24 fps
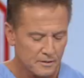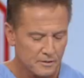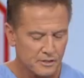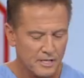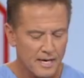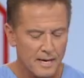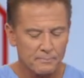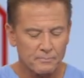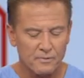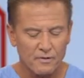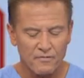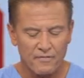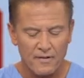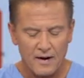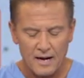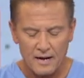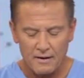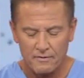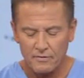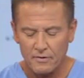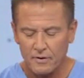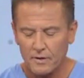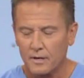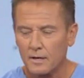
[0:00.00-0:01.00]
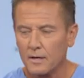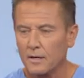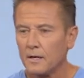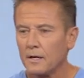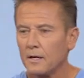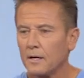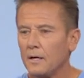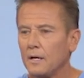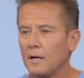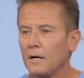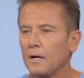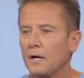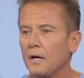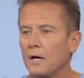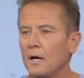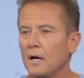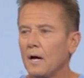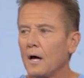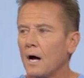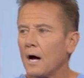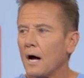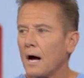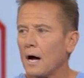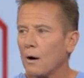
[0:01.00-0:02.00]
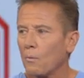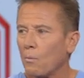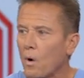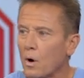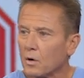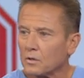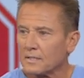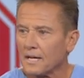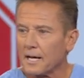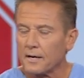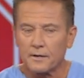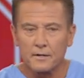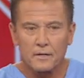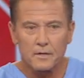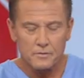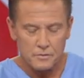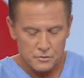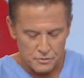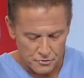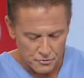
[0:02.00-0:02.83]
Chapter 5, I walk down another